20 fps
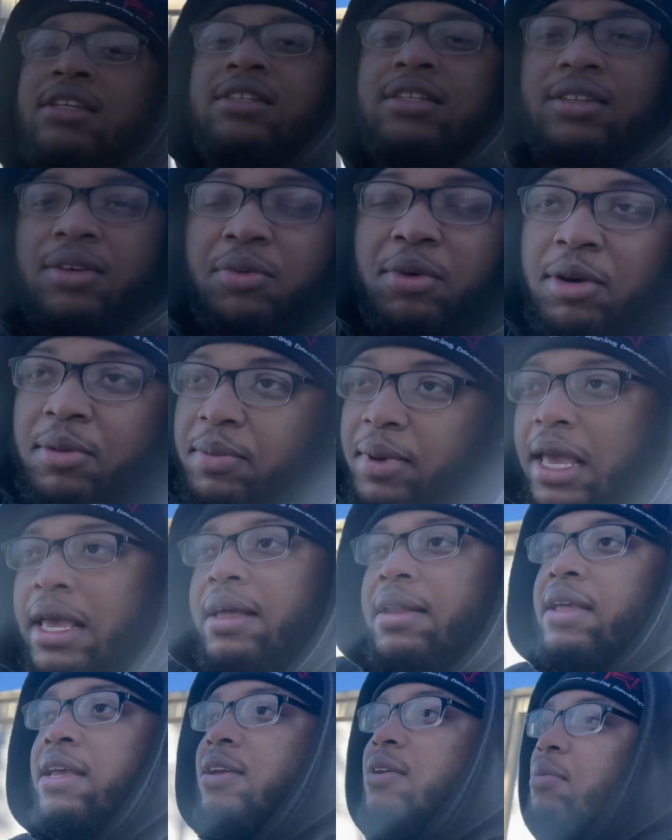So we gonna make
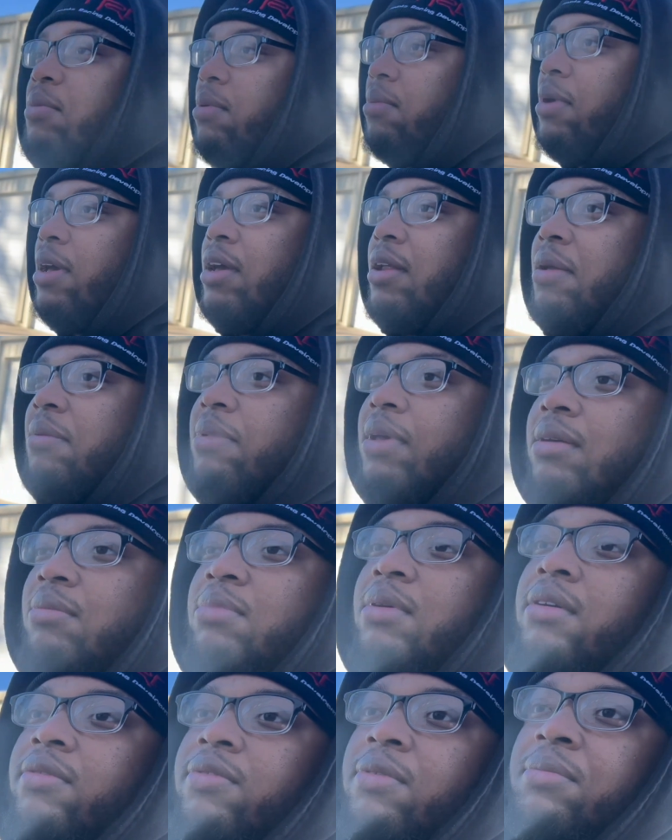it, He's gonna be making a big
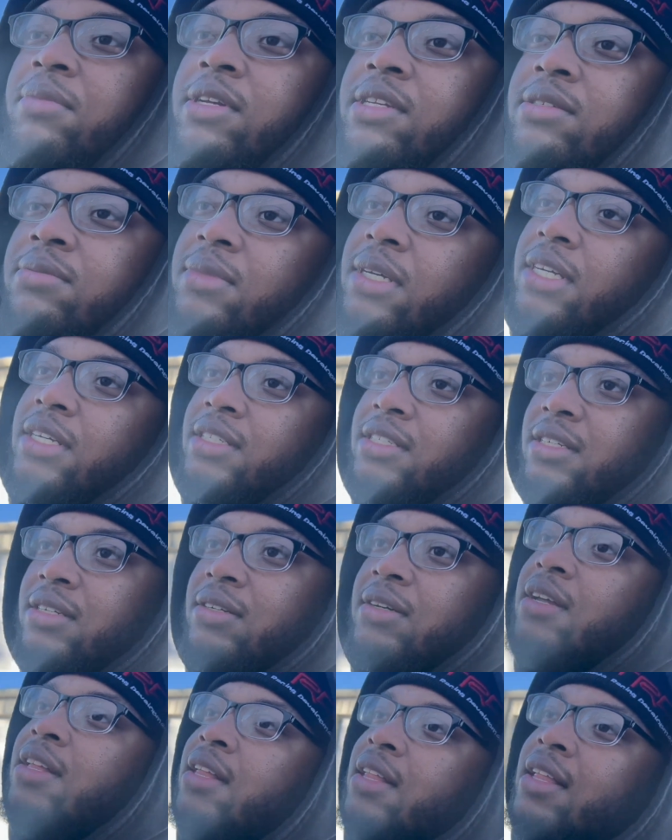buck from this, man.
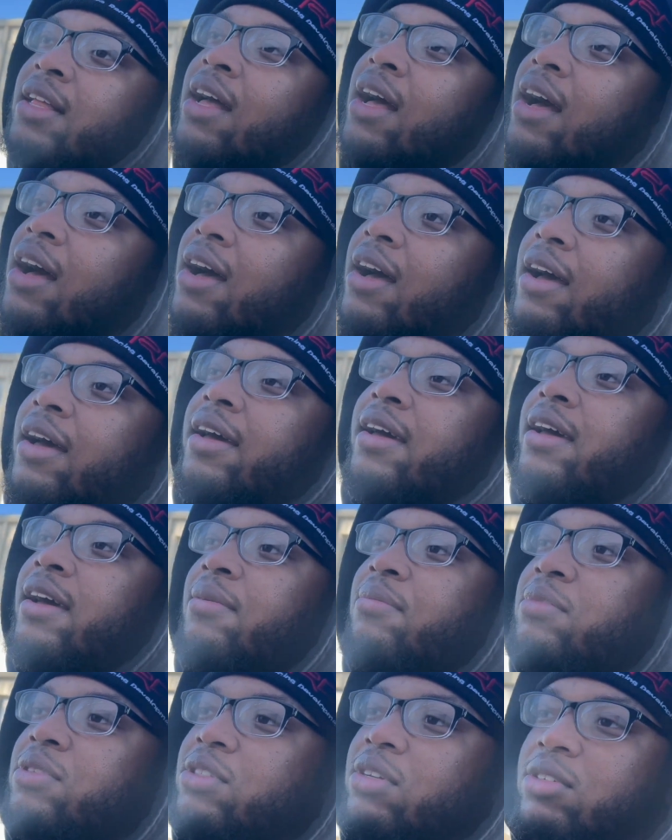So and I'm
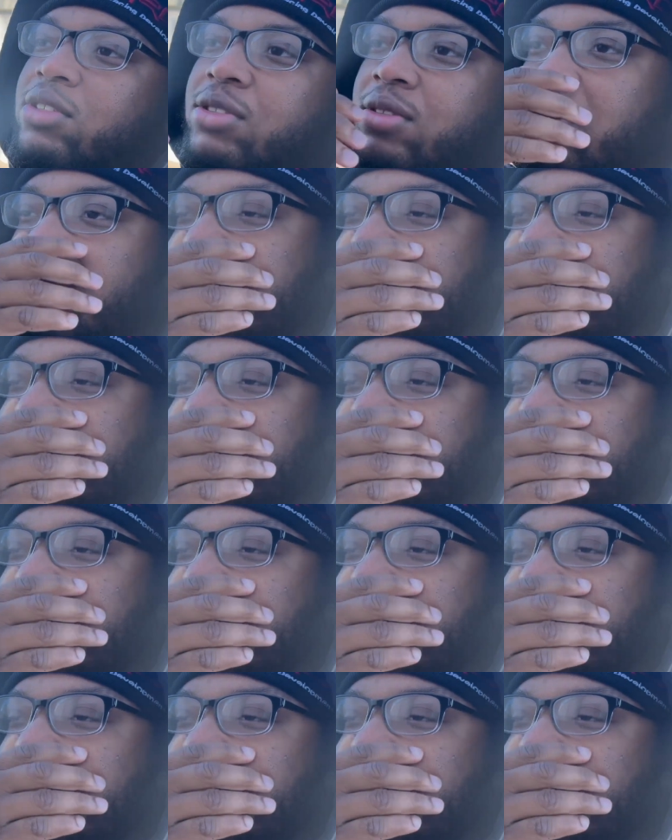gonna start showing